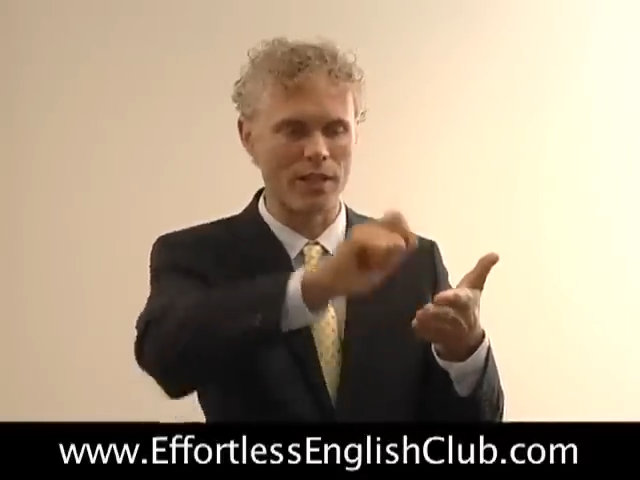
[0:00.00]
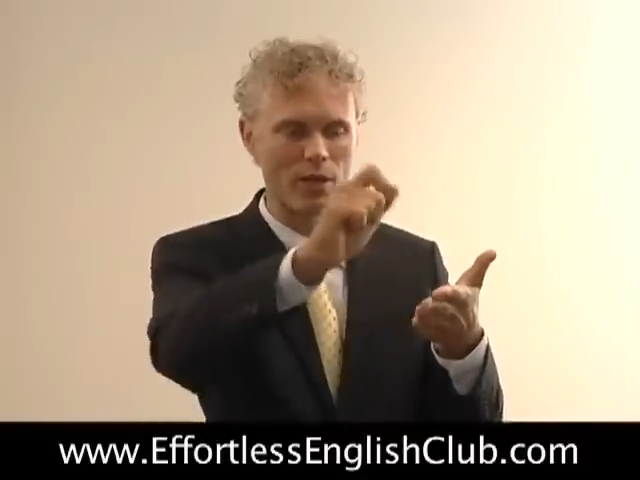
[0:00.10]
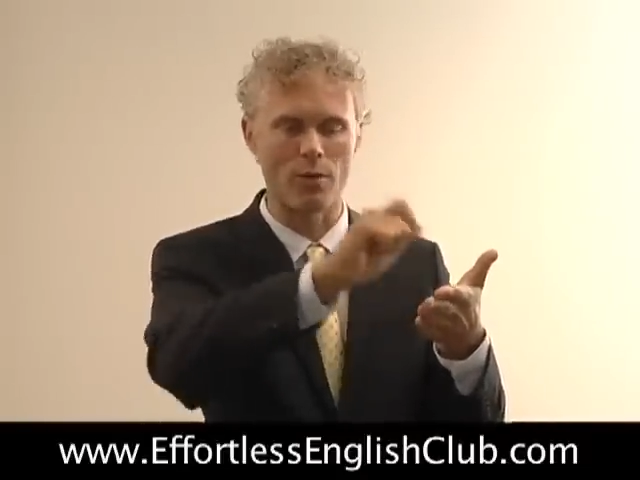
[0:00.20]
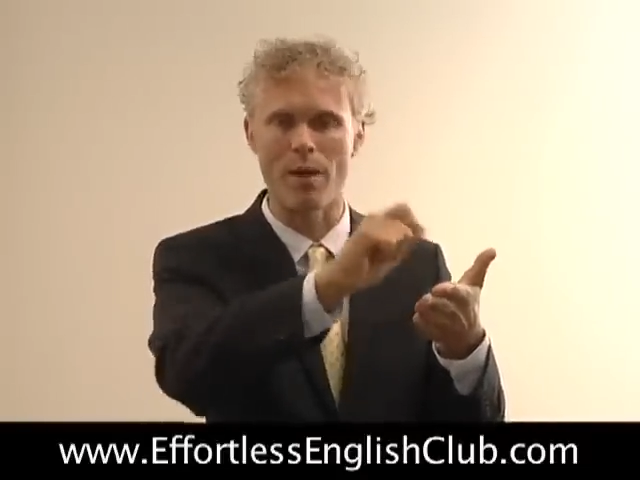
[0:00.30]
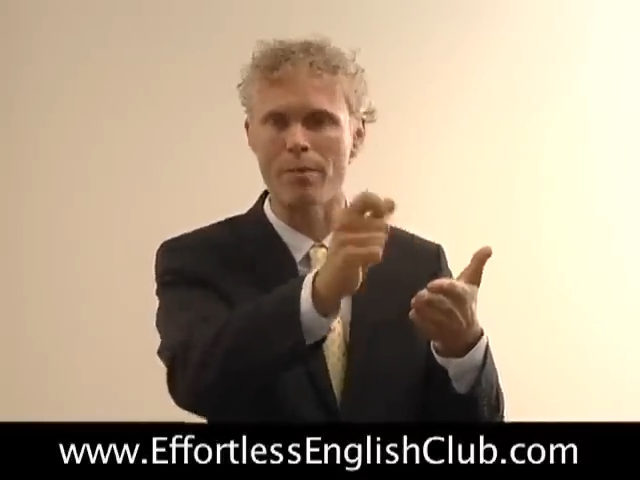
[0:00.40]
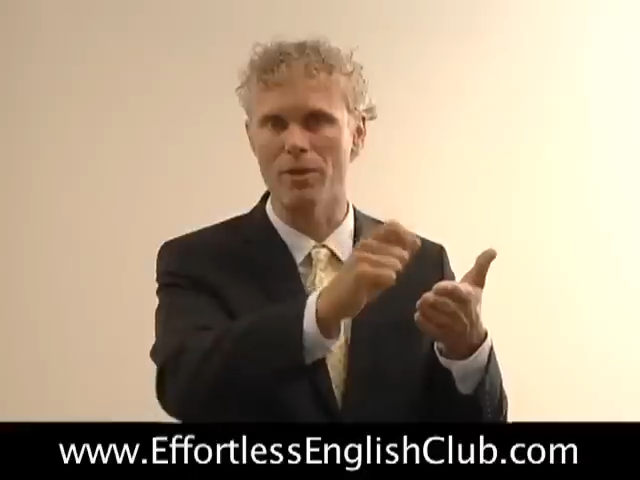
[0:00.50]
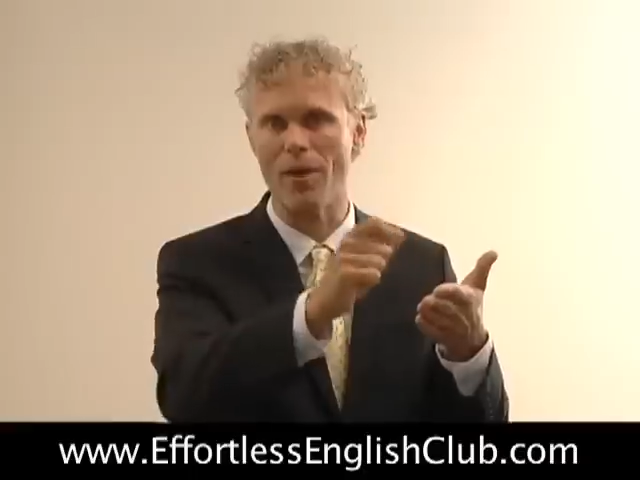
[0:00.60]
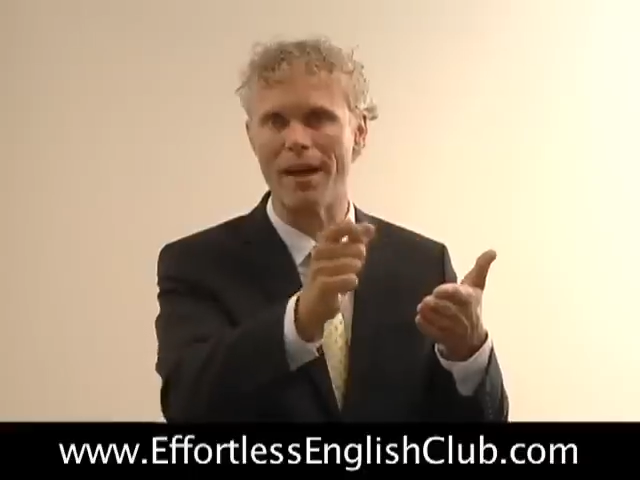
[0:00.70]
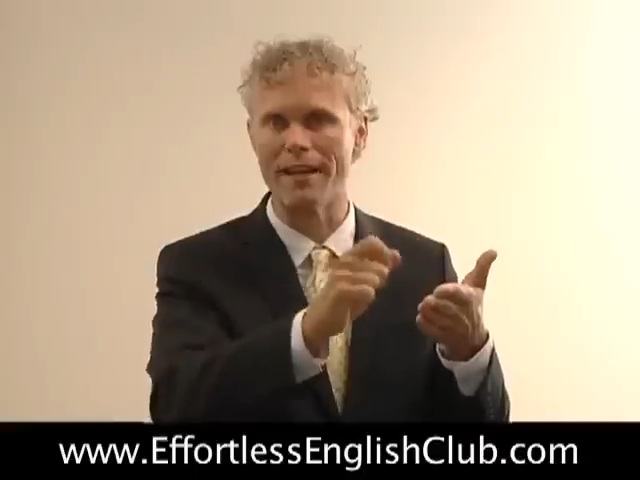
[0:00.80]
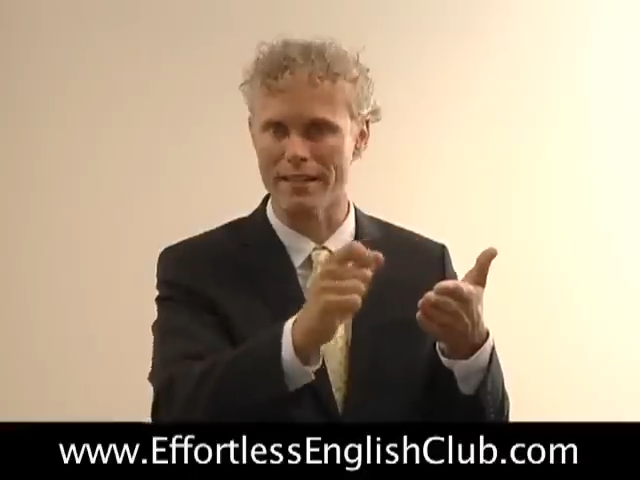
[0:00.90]
and then you were maybe
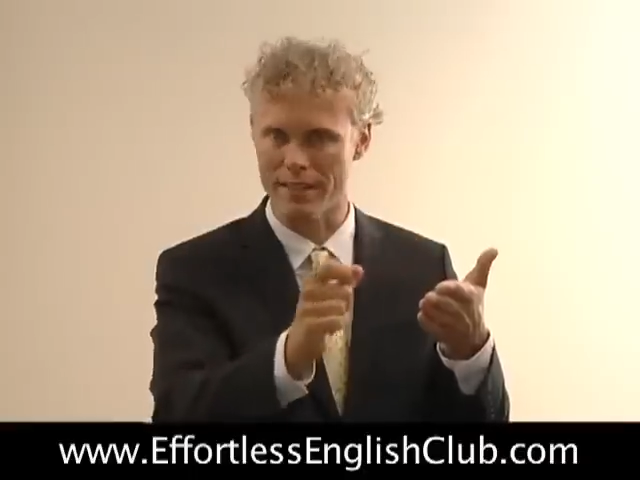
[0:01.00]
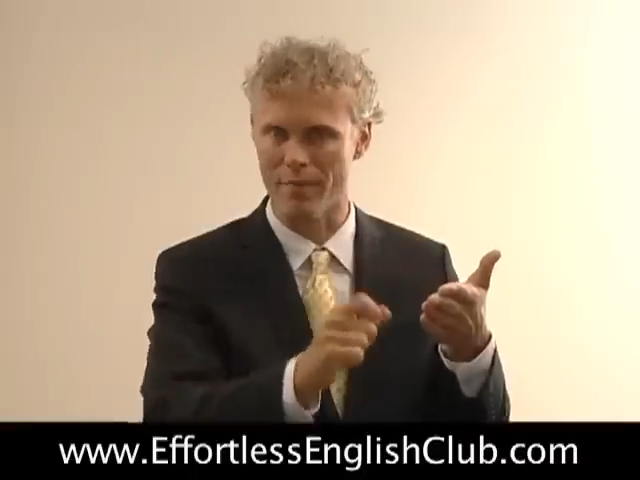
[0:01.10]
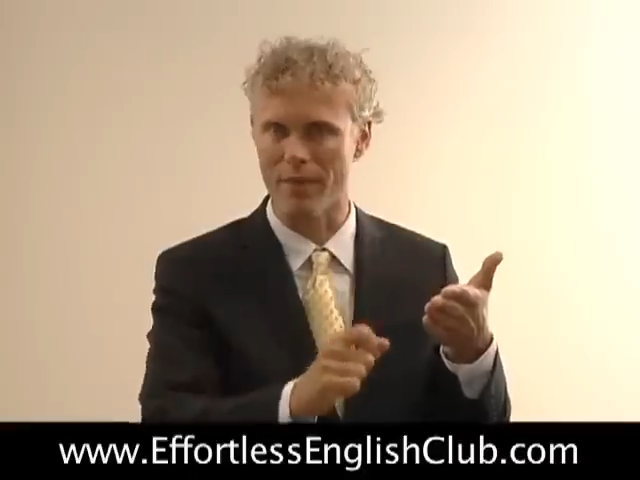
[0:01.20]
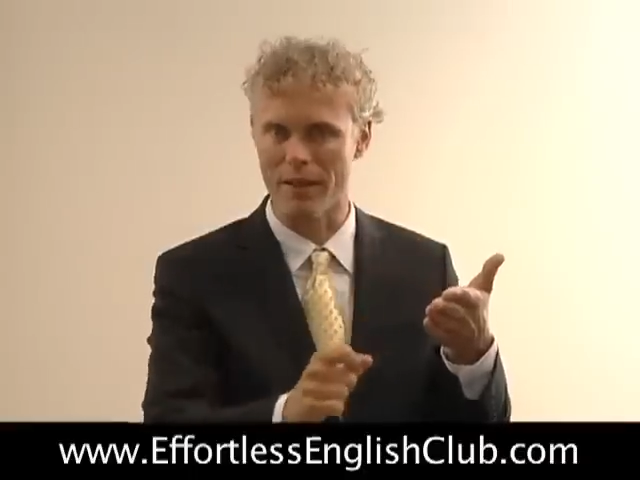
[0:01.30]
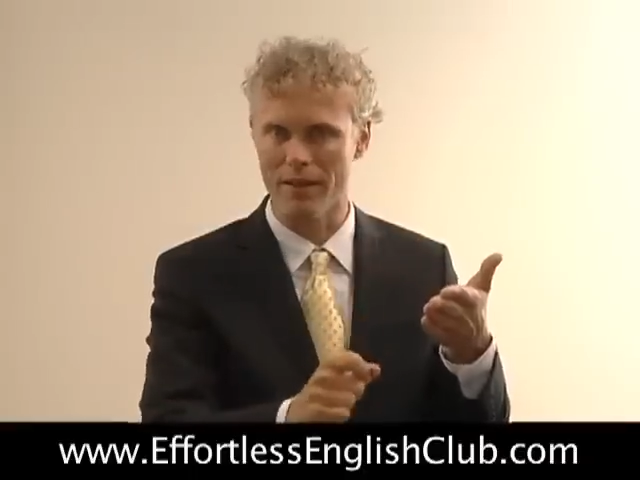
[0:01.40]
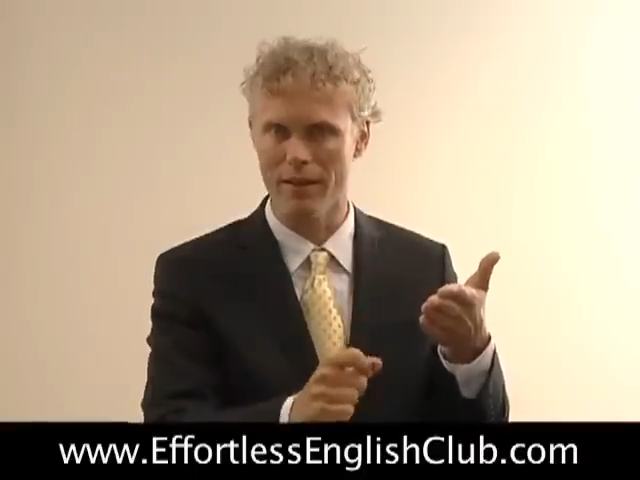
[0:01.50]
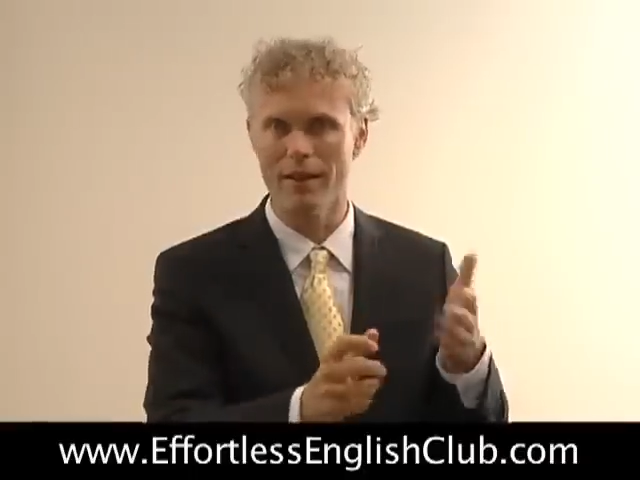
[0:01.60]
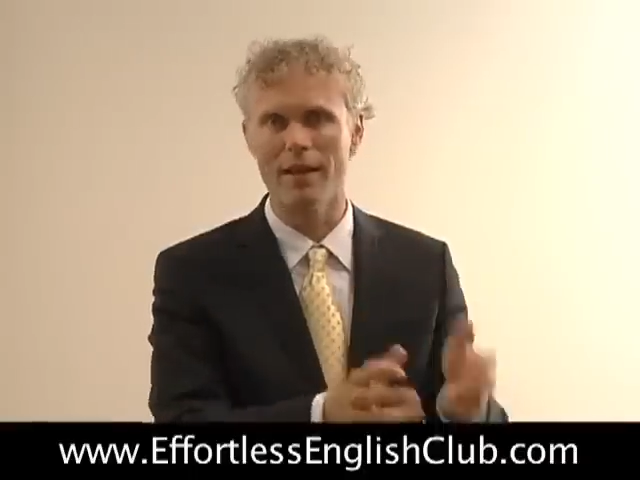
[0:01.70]
writing something.